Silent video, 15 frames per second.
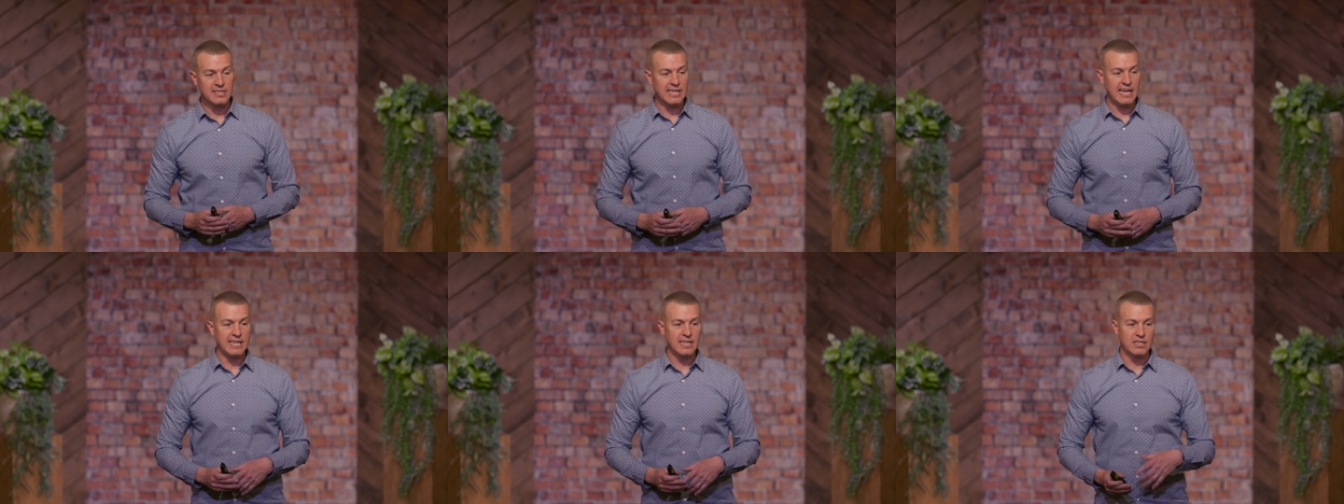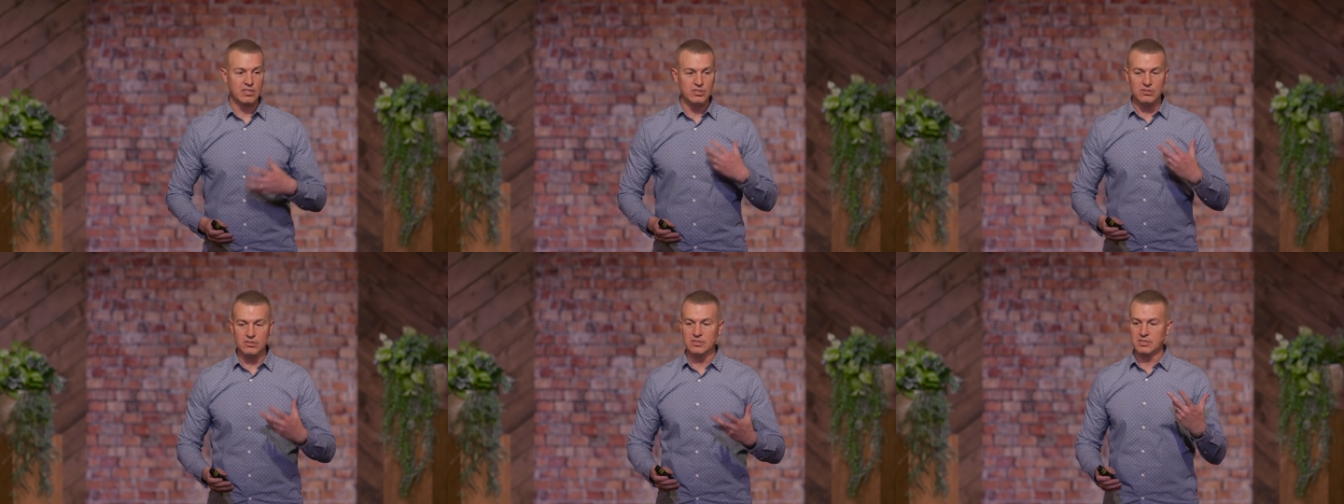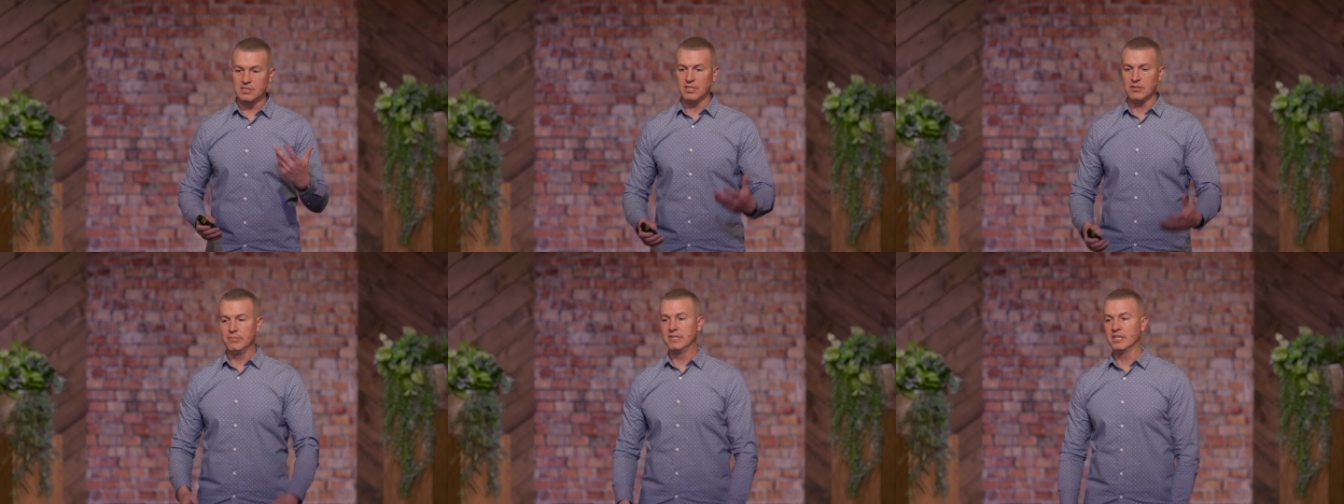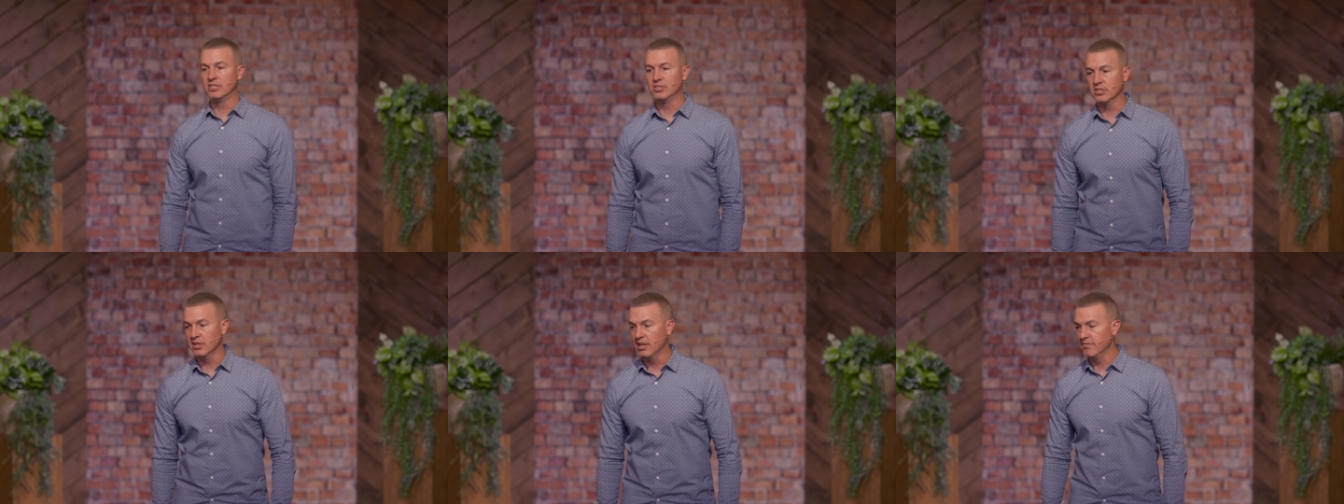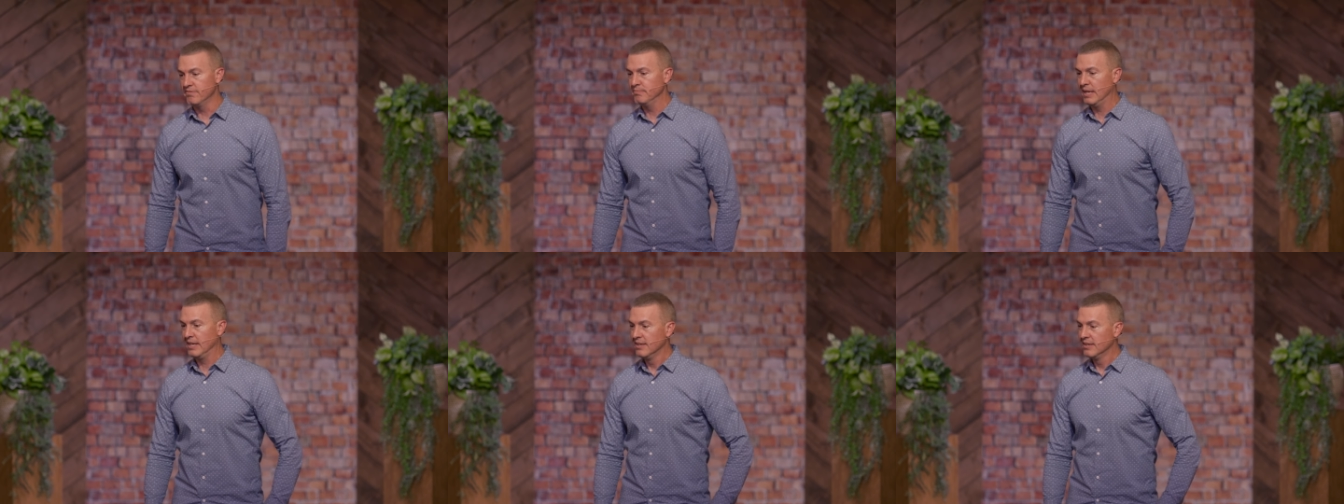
Daddy, could you just tell me that you love me?